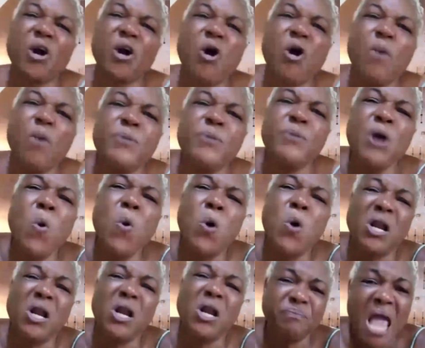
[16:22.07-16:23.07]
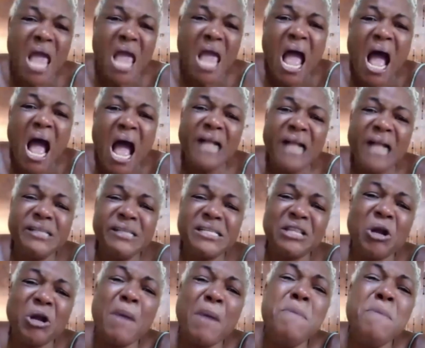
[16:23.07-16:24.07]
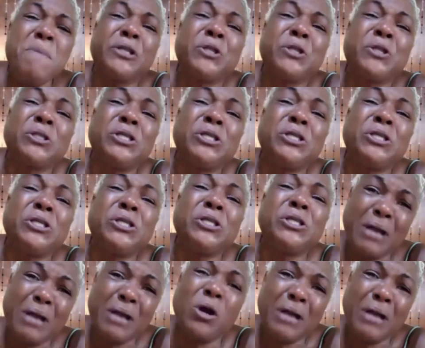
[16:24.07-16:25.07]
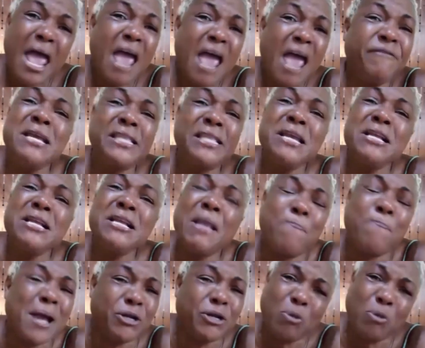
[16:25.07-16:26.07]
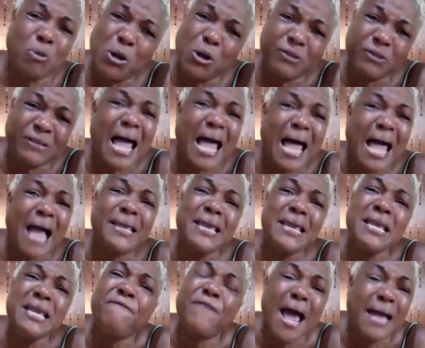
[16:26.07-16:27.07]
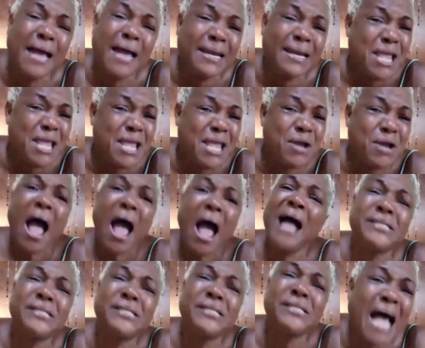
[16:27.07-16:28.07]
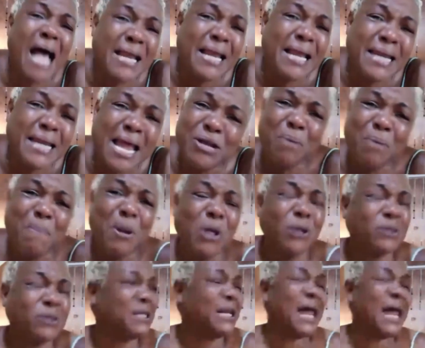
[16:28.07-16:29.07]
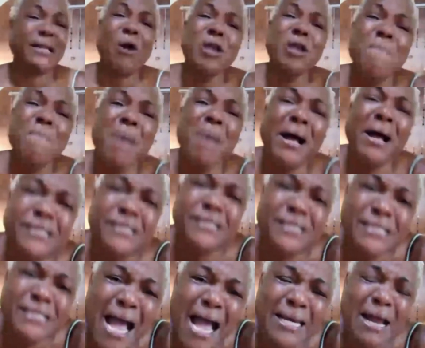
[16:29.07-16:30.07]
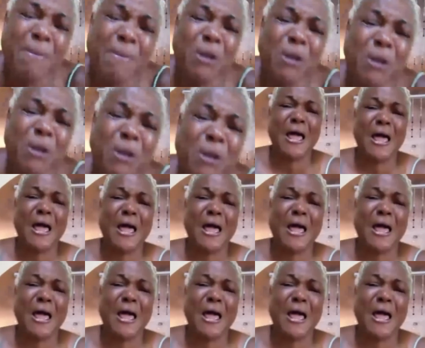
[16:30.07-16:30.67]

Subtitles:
up your hole. So take up a big dirty hole. Everything depend you to blood clot. Gingy fly under your hands under you to blood clot. Or your man see under